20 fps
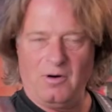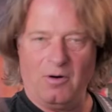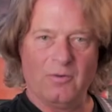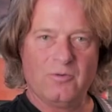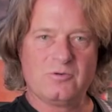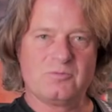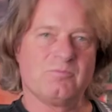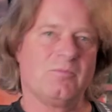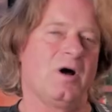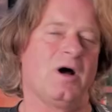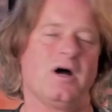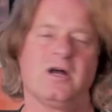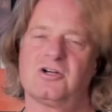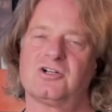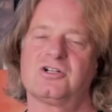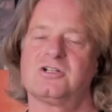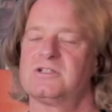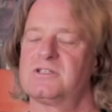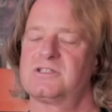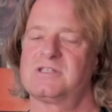old
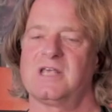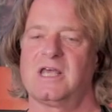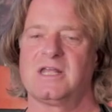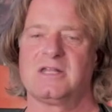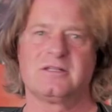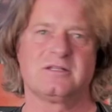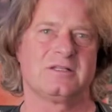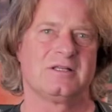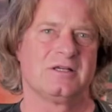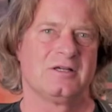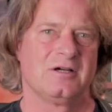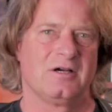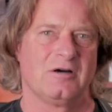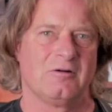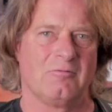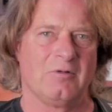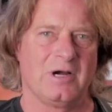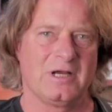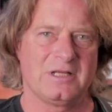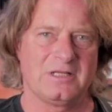Marshalls, and
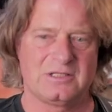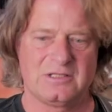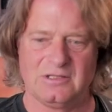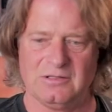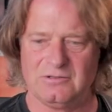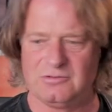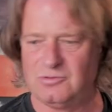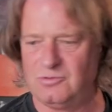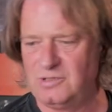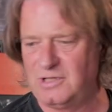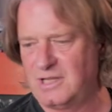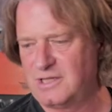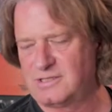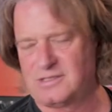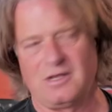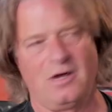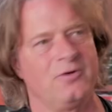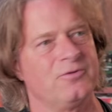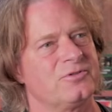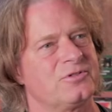why do they
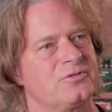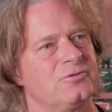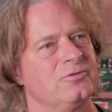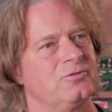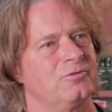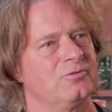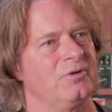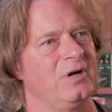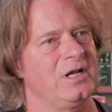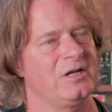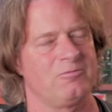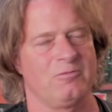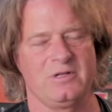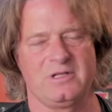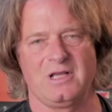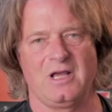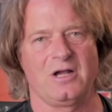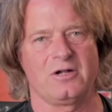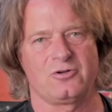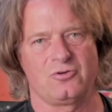sound so great when
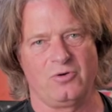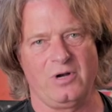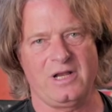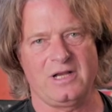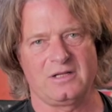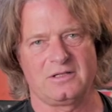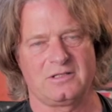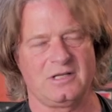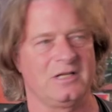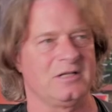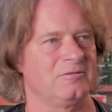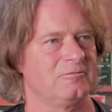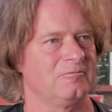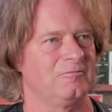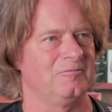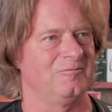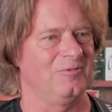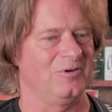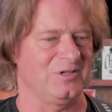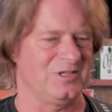they are cranked,
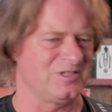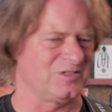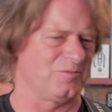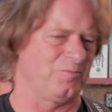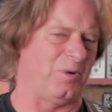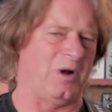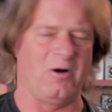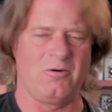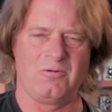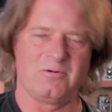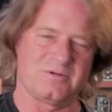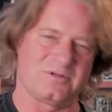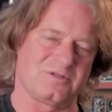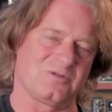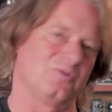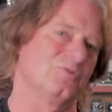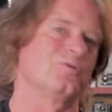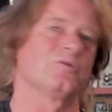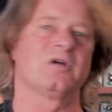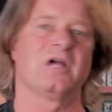and what is a power
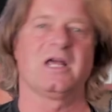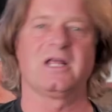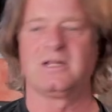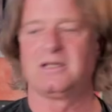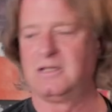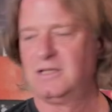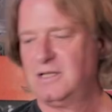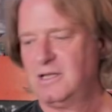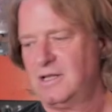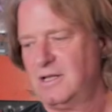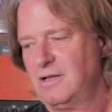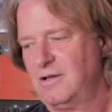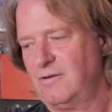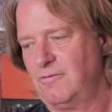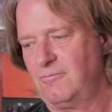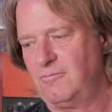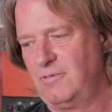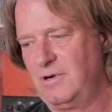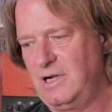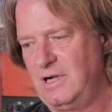soak, and
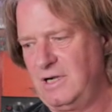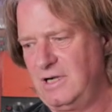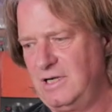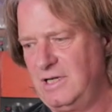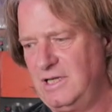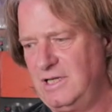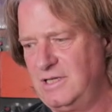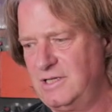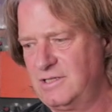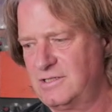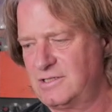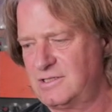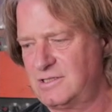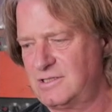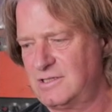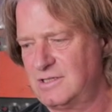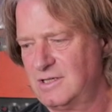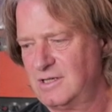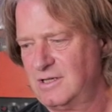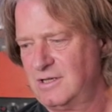what
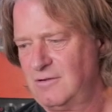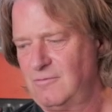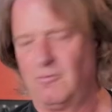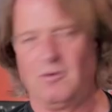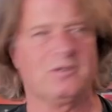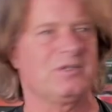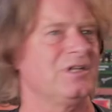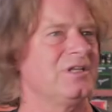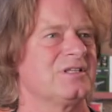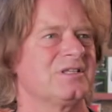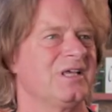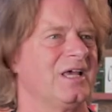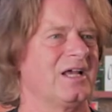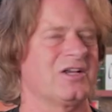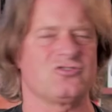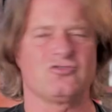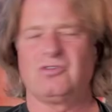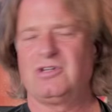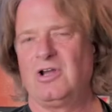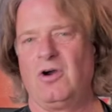is
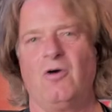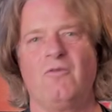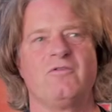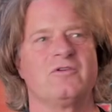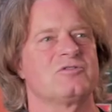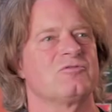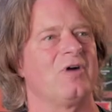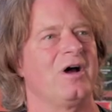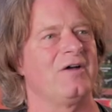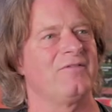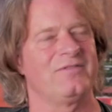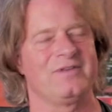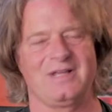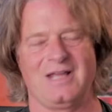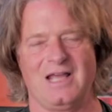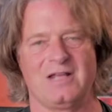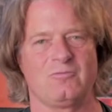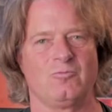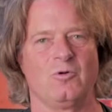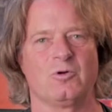actually overdriving
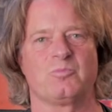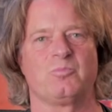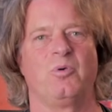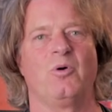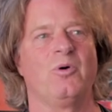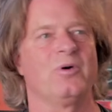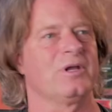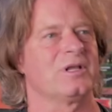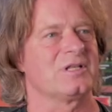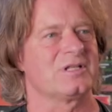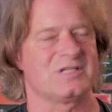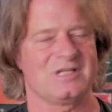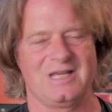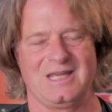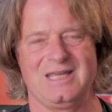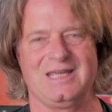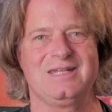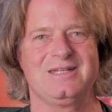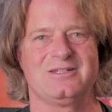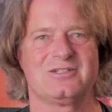at what point
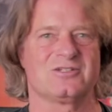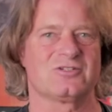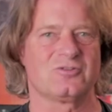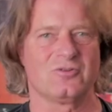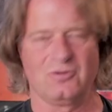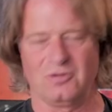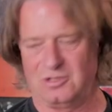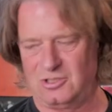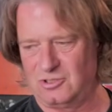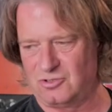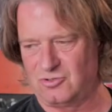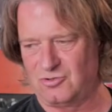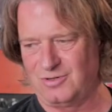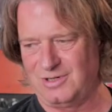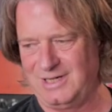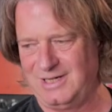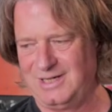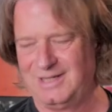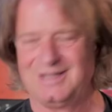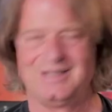in the
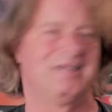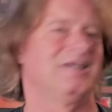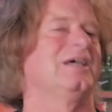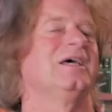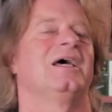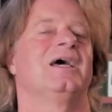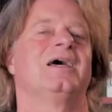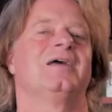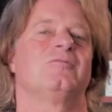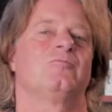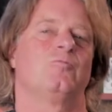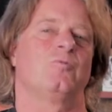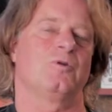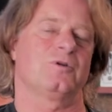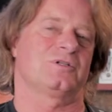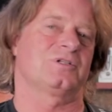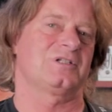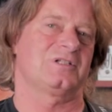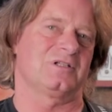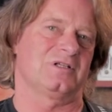circuitry, and
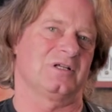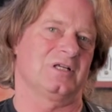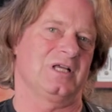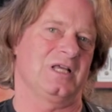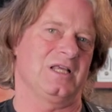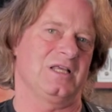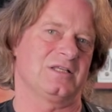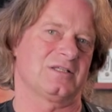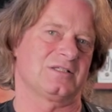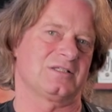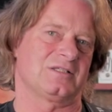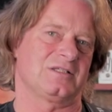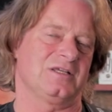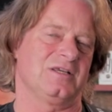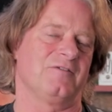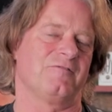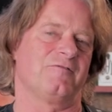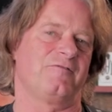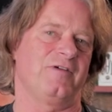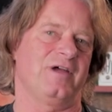what is the
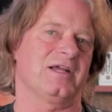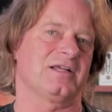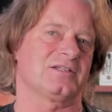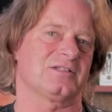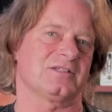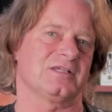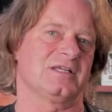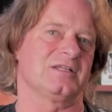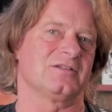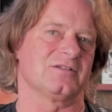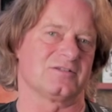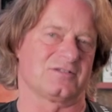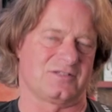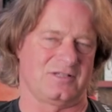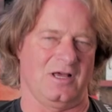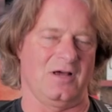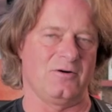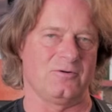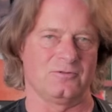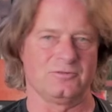effect in the
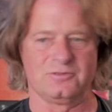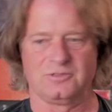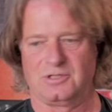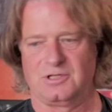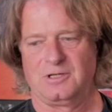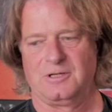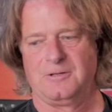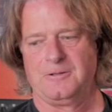sound